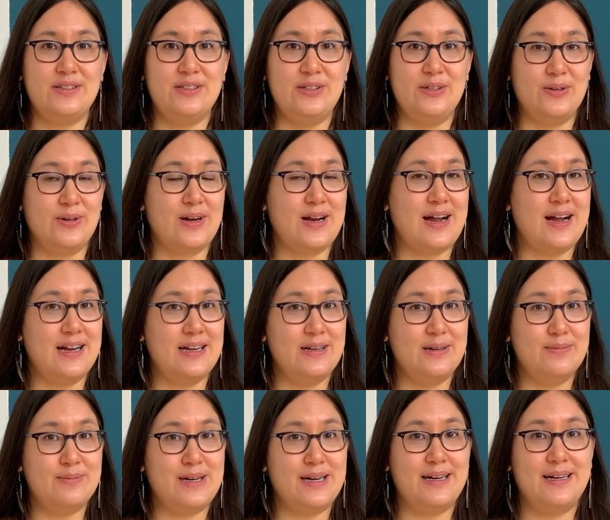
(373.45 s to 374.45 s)
your higher
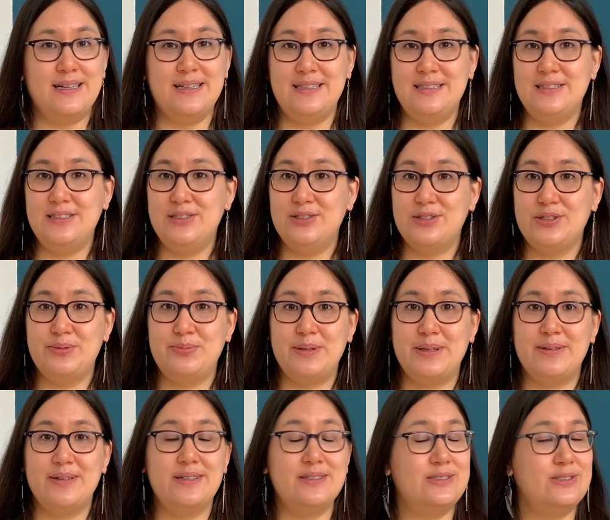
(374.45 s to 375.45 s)
mind, your
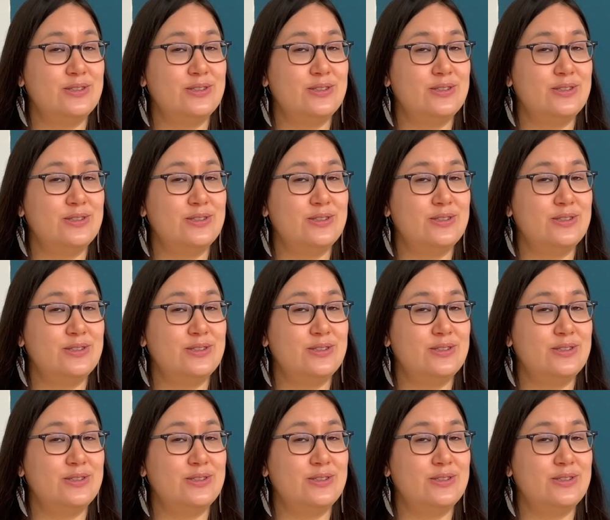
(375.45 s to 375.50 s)
spirit,